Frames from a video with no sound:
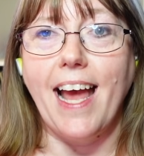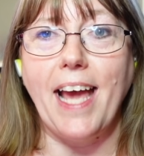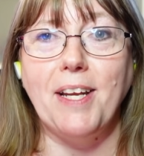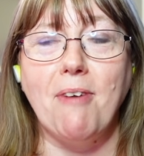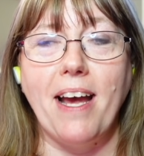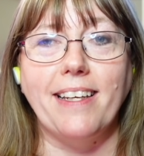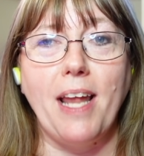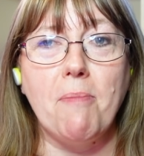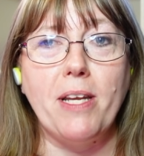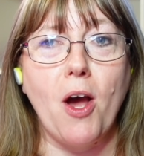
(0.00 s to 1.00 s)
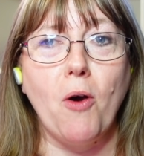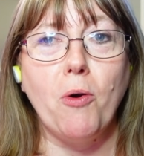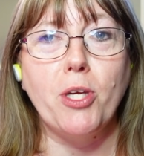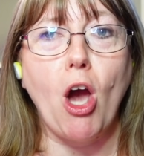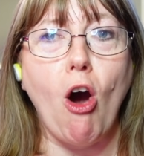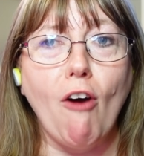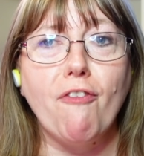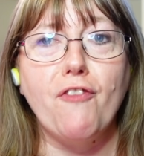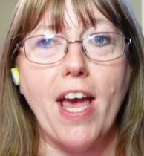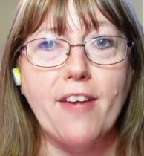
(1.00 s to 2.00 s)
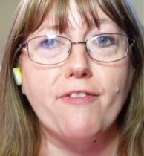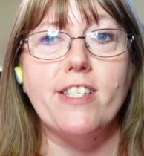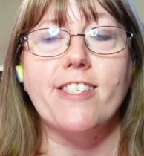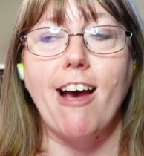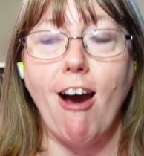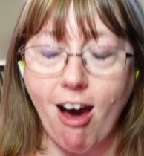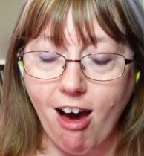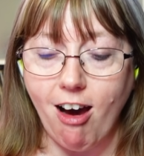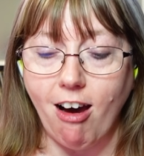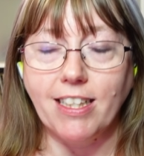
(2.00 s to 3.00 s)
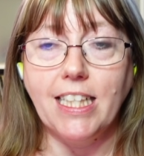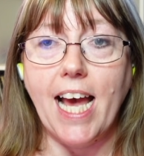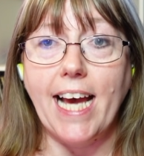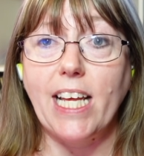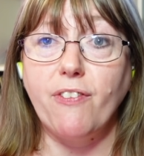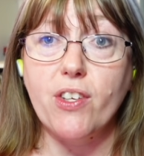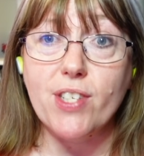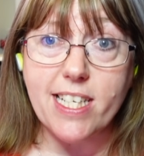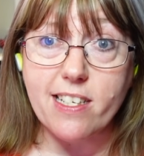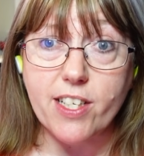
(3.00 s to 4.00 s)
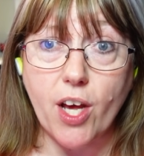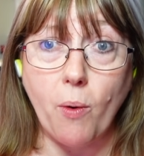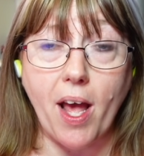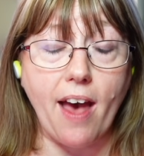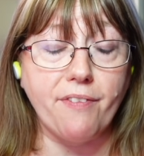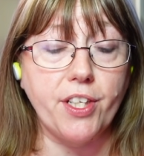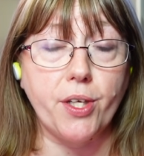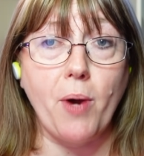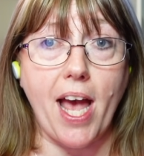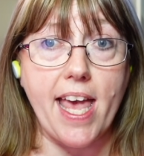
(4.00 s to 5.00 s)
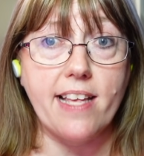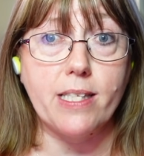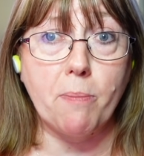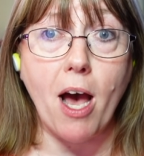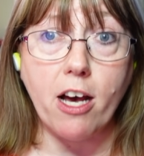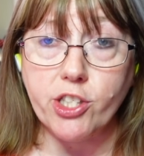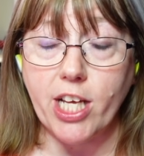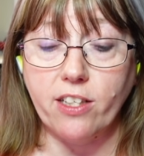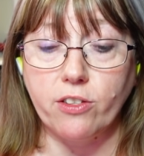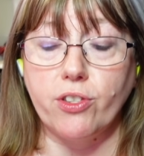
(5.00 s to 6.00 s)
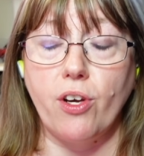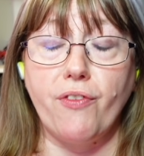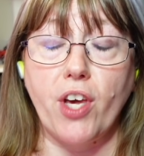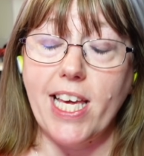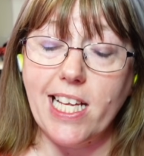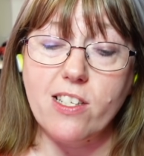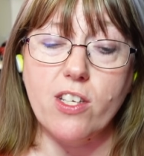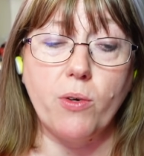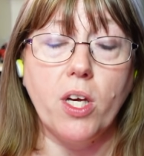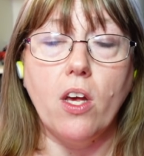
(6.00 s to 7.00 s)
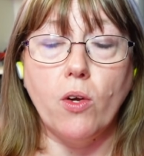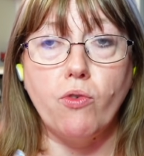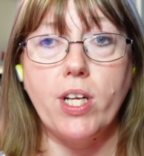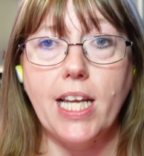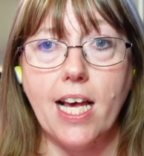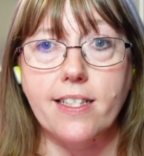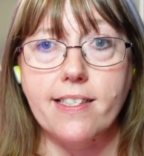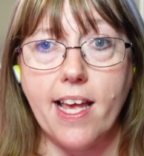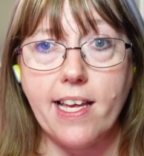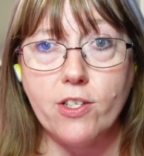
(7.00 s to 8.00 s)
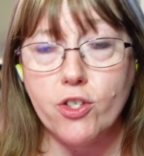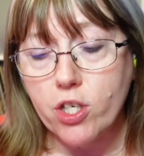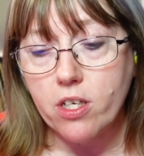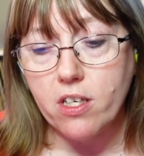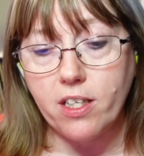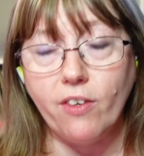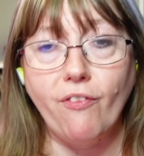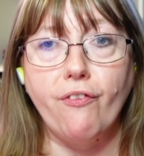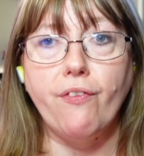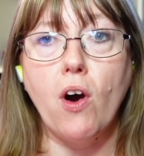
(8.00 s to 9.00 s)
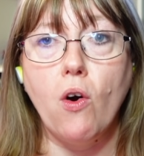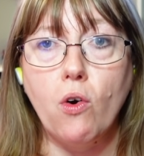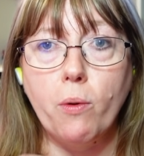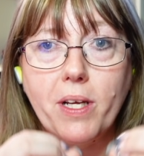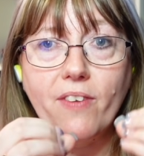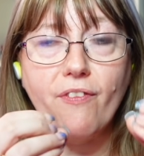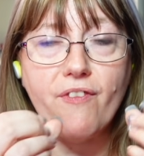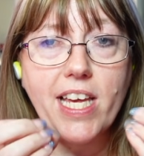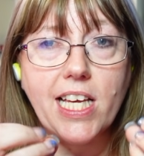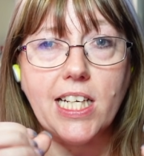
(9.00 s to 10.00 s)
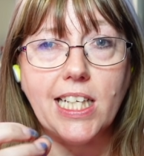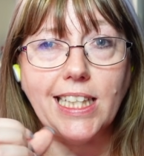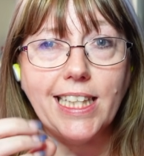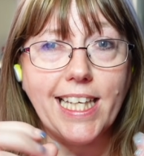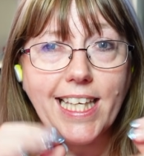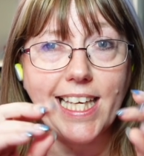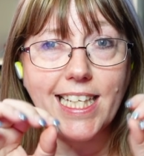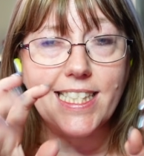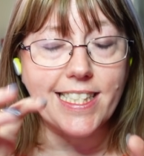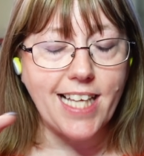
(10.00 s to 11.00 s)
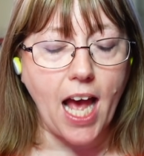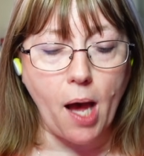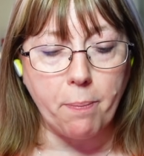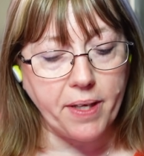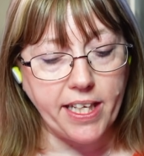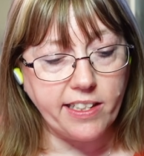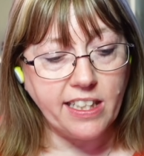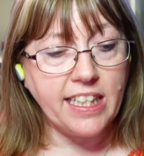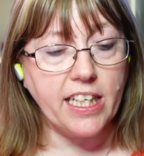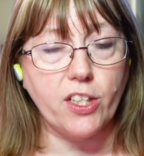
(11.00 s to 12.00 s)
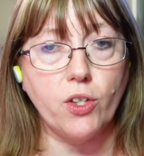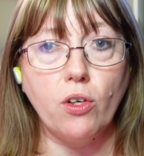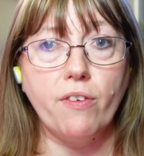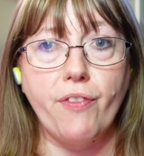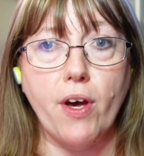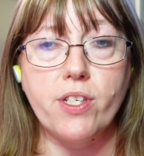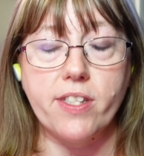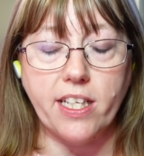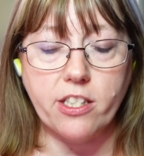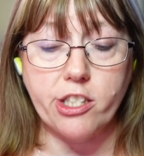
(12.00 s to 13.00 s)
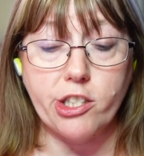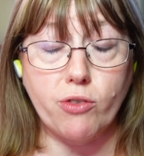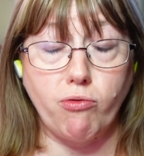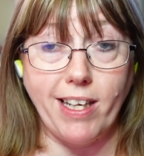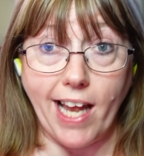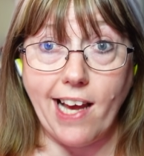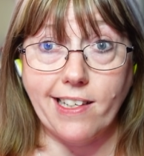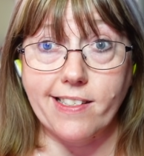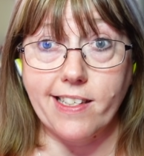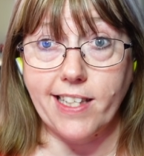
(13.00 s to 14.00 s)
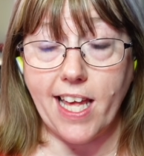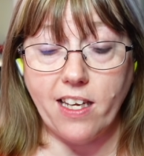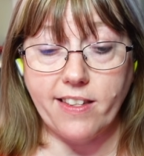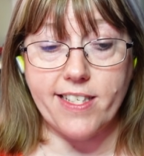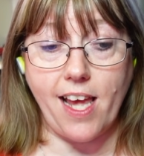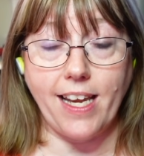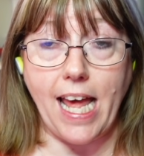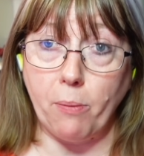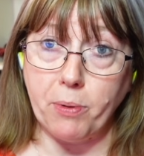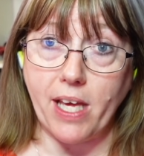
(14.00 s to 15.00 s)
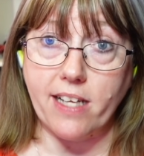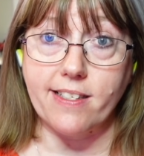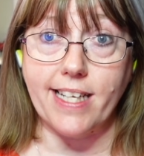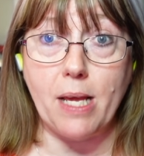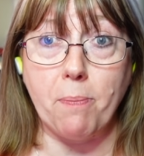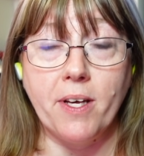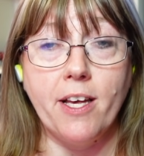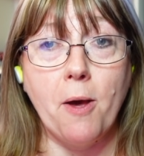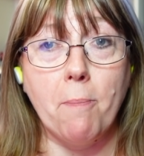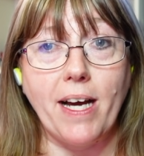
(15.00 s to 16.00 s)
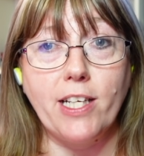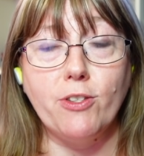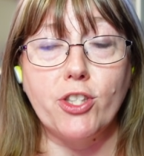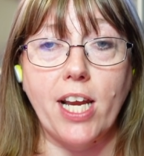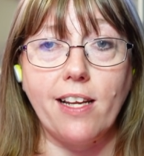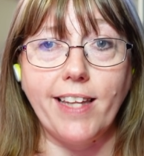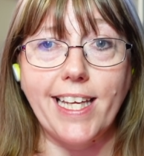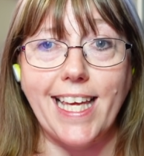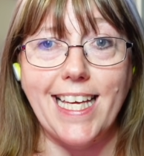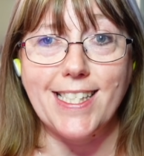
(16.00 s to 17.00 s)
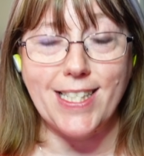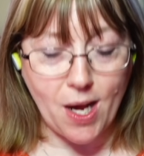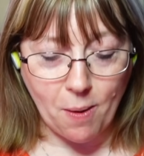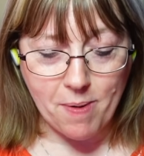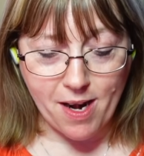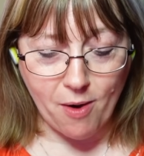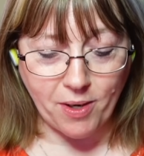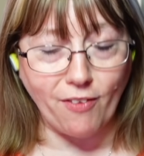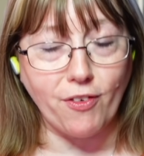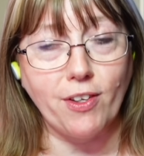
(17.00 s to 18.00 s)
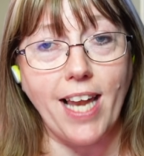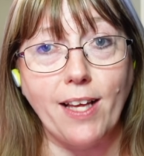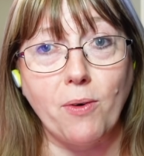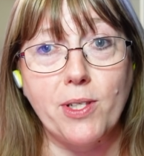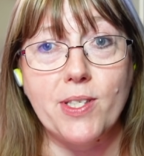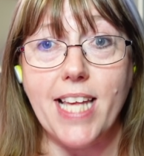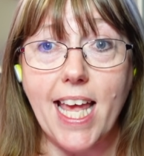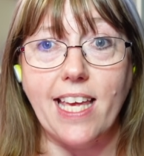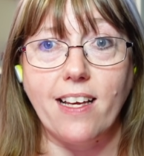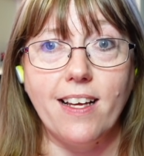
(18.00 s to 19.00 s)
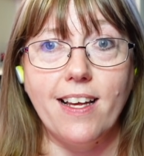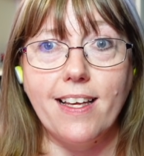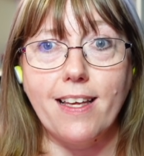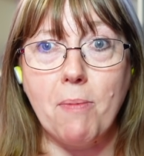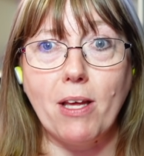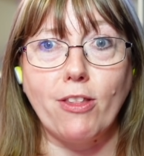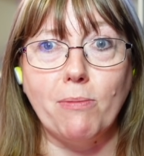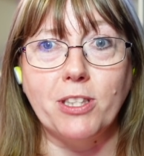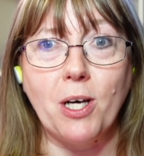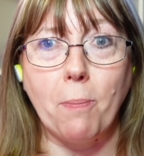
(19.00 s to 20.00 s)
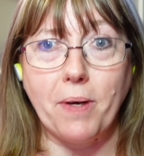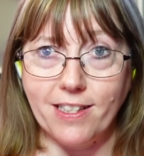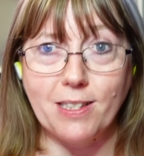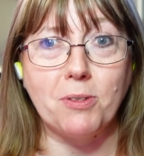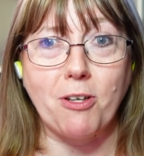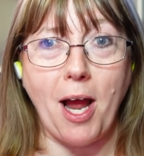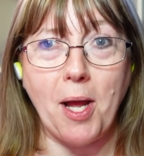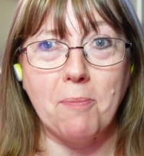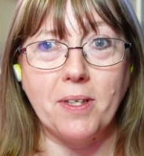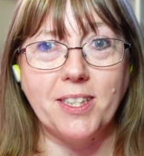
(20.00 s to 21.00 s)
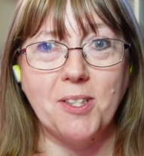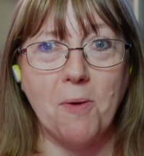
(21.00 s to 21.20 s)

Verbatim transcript: Anyway, let me know who your favourites are, and if you didn't know, I have a new ASMR channel, so if you're into relaxation and foam and finger clicking and tapping and all of those things to just relax at the end of the day and help you get to sleep, my new channel link is down below, and if you like what you see, give me a thumbs up and subscribe.